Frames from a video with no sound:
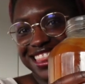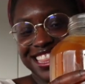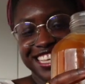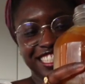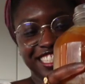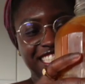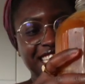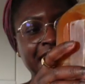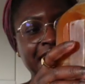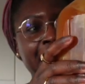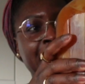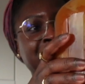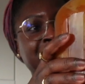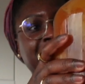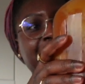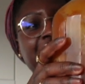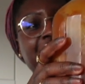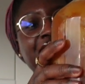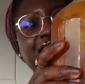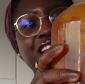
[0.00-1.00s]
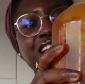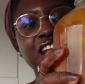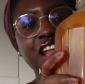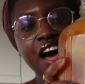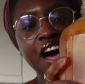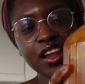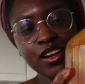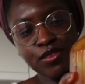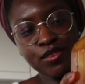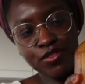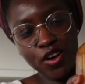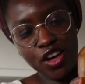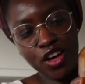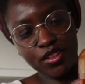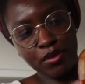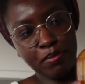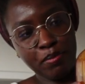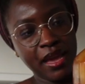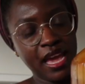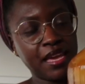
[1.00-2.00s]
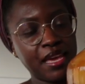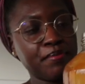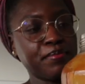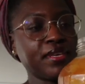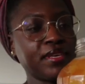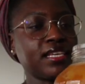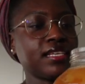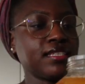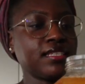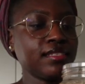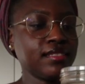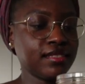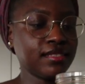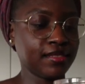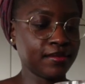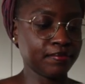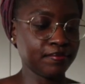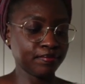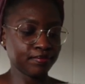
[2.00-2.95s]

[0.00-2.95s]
she has a lot of other babies.